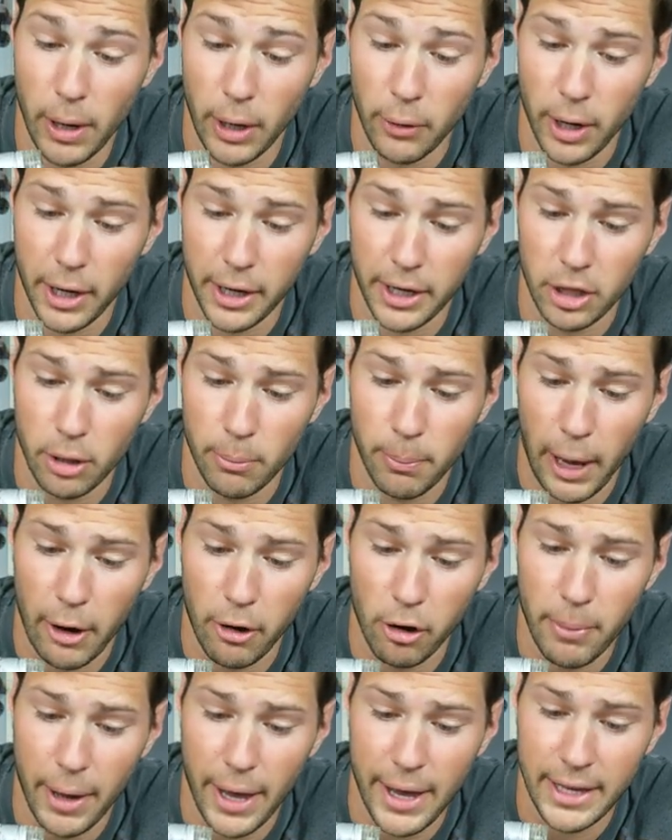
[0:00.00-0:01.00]
by wrecking the
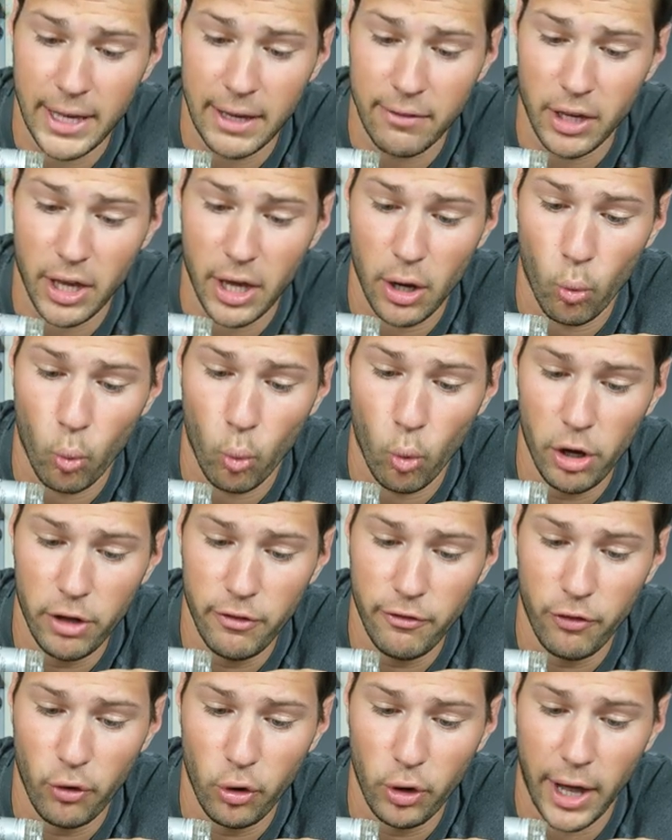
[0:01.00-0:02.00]
pirate by giving it
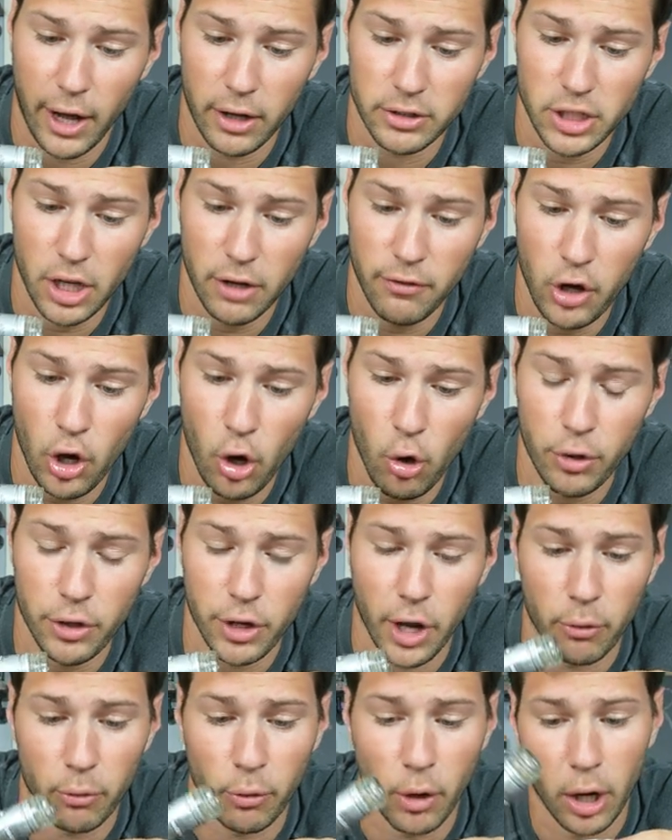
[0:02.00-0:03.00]
1 full ounce of
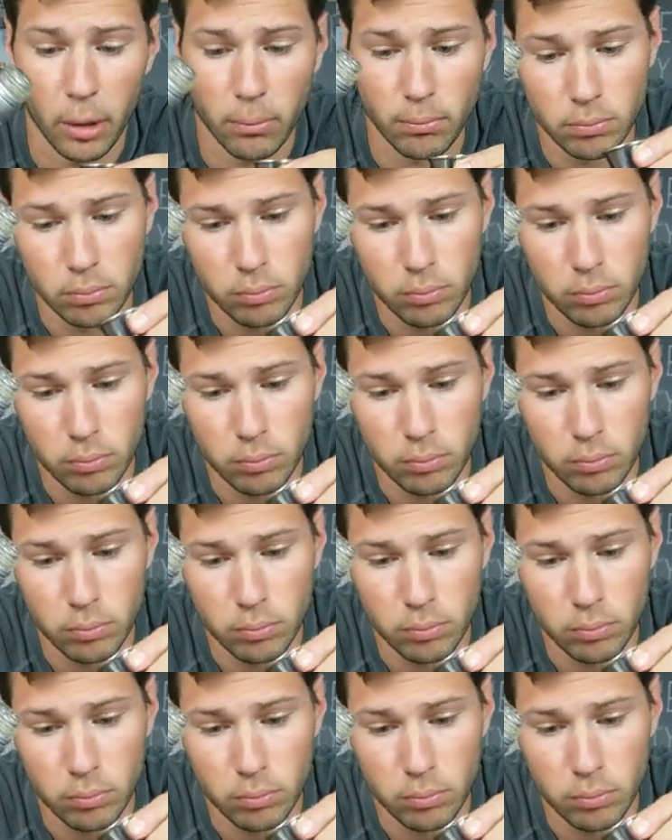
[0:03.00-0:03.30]
coconut rum.